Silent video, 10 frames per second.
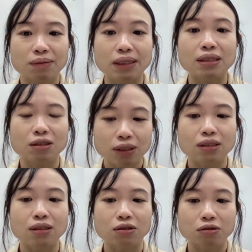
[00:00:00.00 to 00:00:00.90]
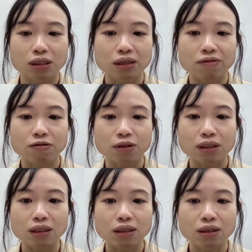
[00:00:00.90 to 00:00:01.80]
but this one is good enough
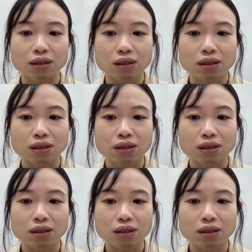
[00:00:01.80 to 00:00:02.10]
already.